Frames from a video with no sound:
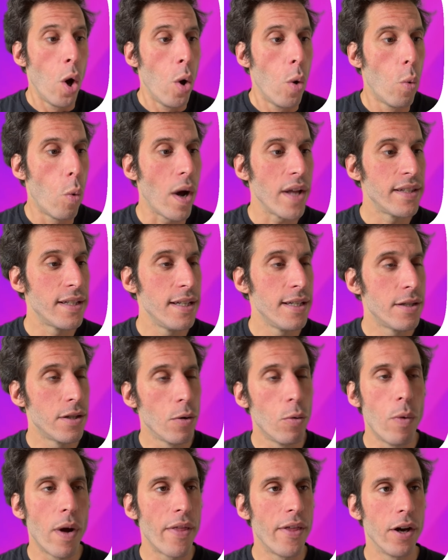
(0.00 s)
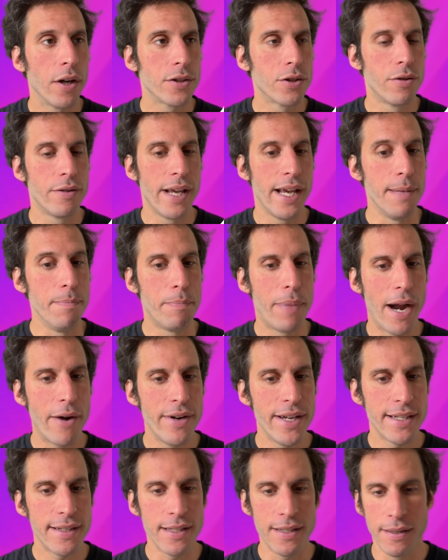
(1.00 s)
what is the weather today in
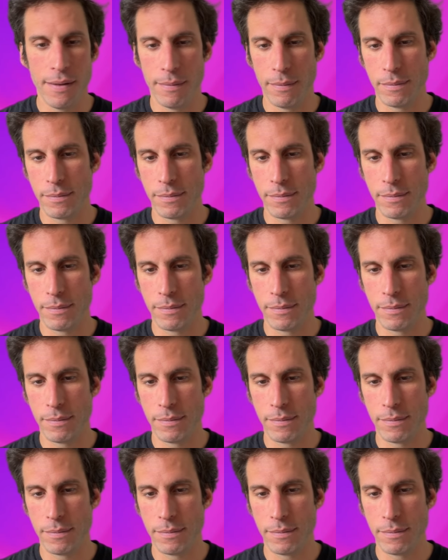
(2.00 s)
Paris?